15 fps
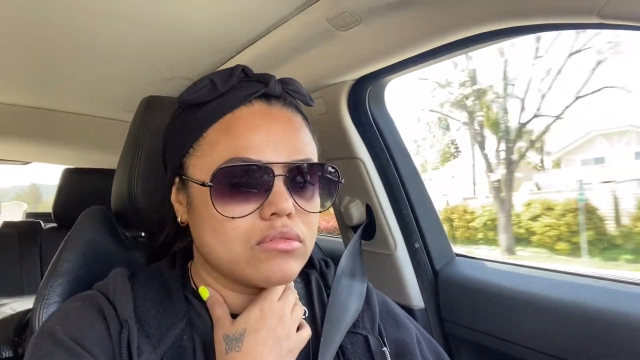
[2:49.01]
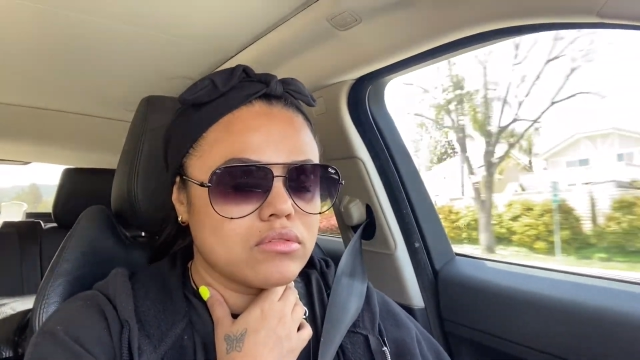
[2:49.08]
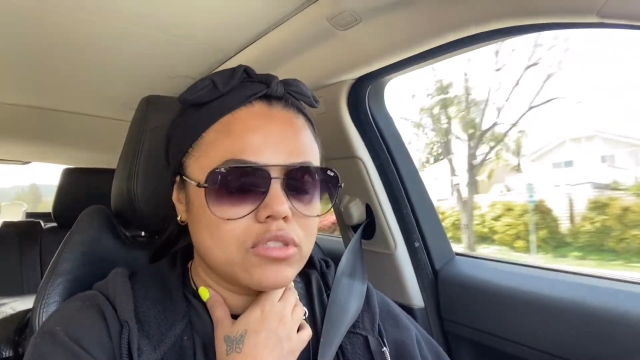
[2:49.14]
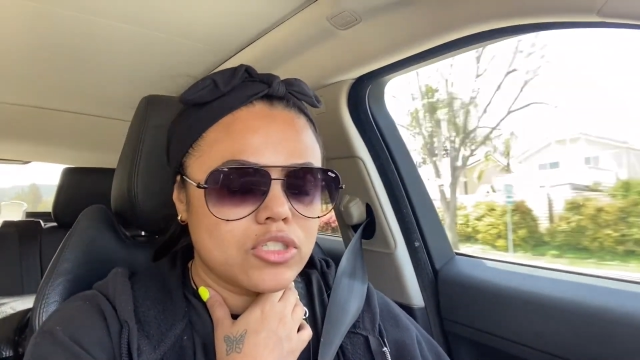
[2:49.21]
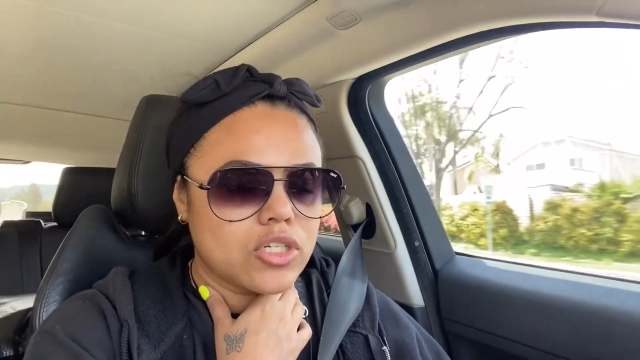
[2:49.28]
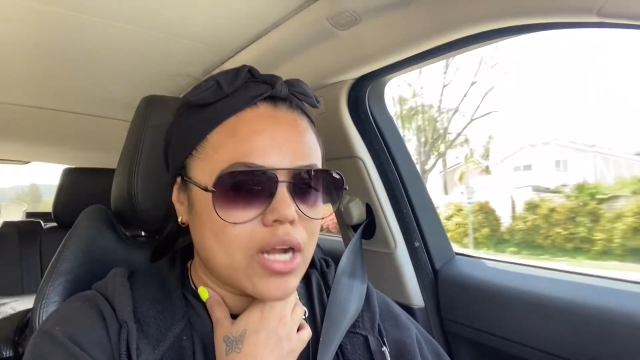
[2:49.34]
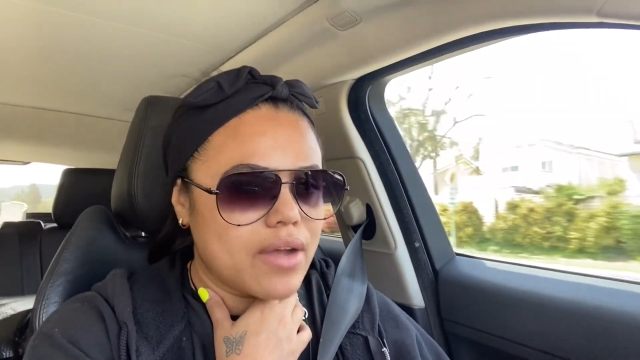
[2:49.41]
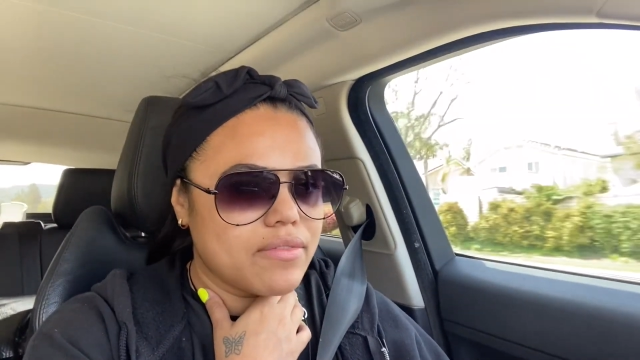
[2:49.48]
the
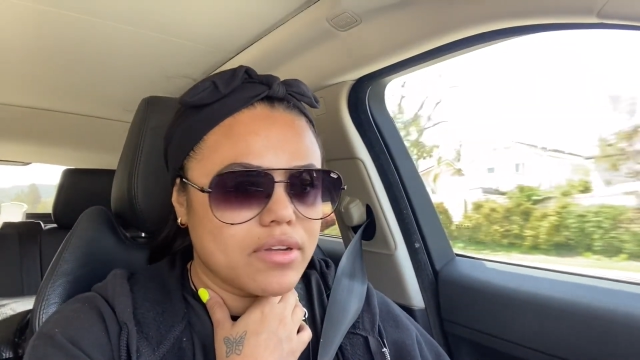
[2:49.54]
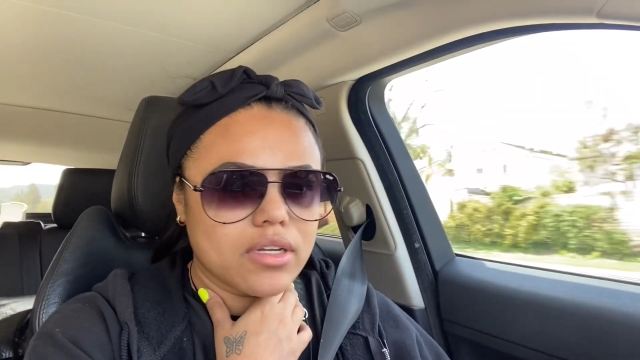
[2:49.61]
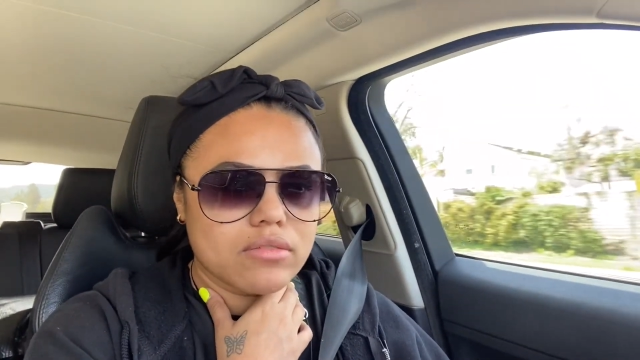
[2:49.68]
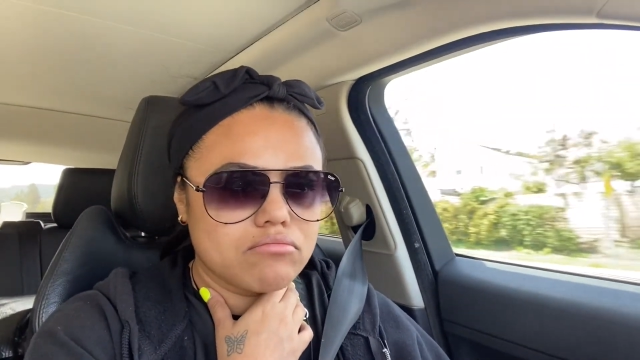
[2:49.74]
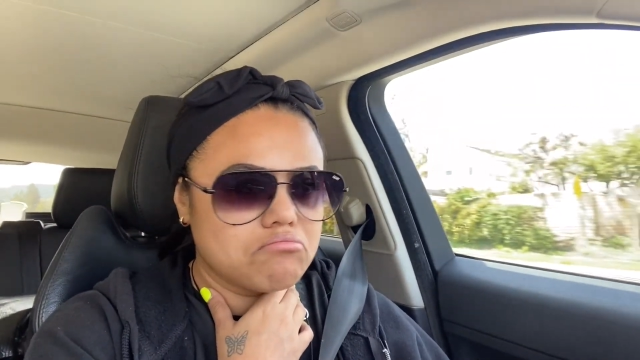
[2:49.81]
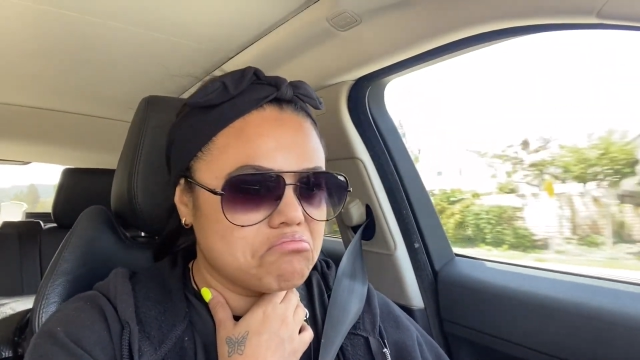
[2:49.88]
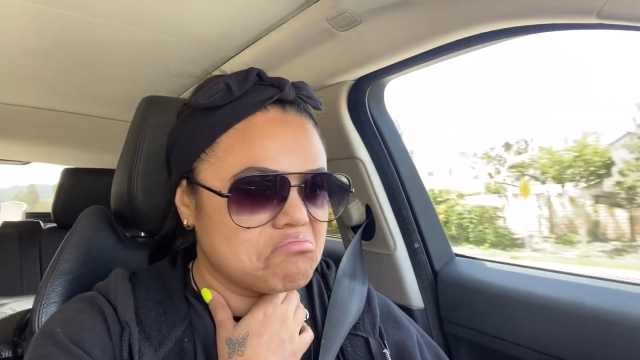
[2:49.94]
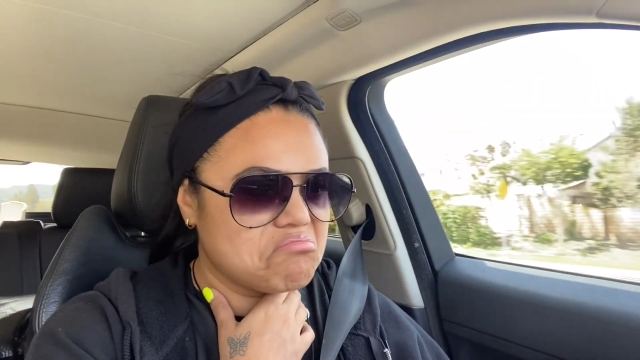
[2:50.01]
traffic.
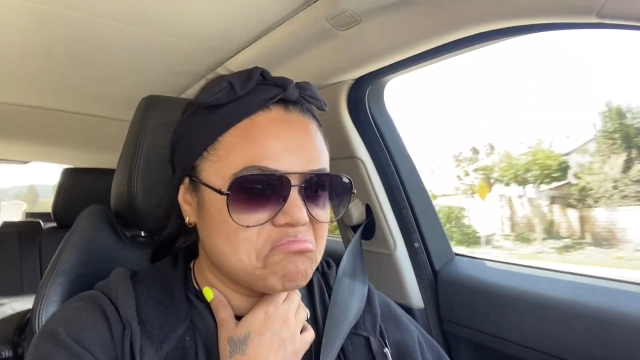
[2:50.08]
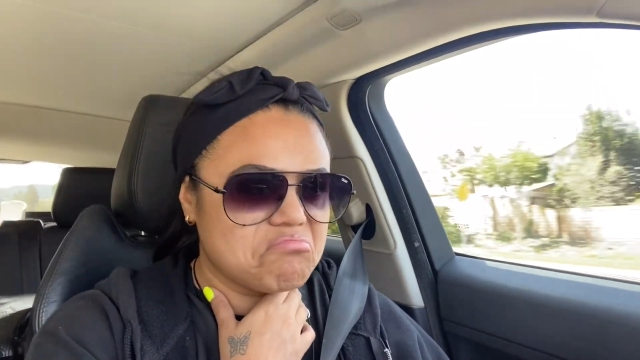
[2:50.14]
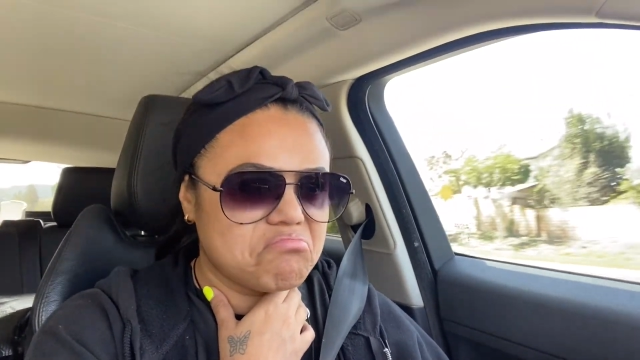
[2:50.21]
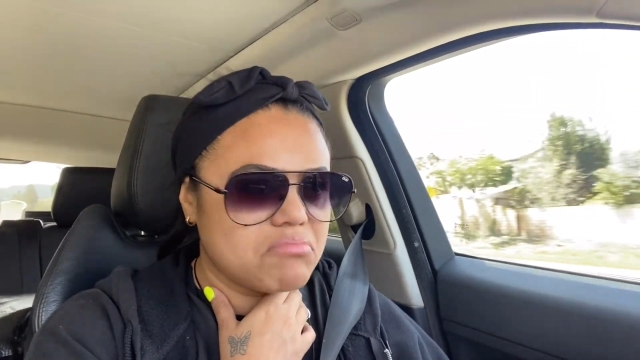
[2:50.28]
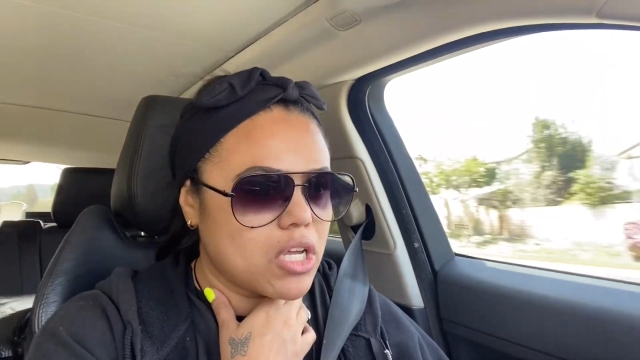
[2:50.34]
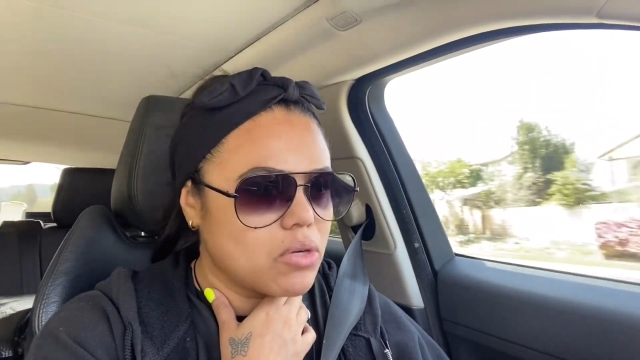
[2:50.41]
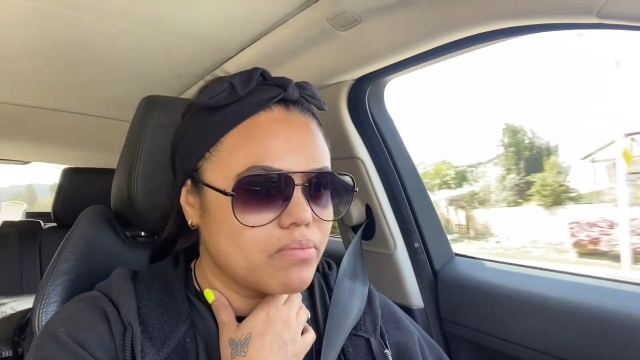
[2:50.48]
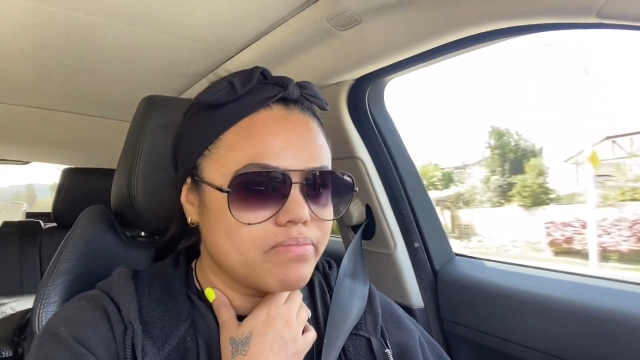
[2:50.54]

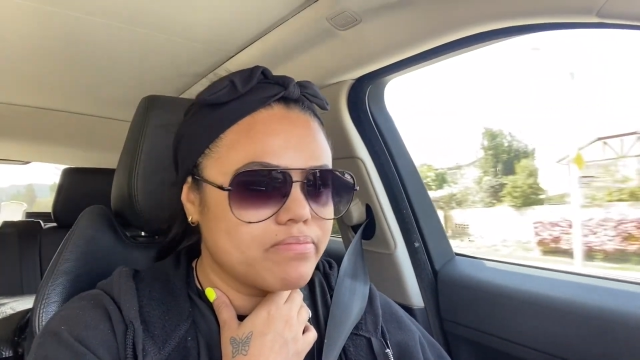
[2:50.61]
No.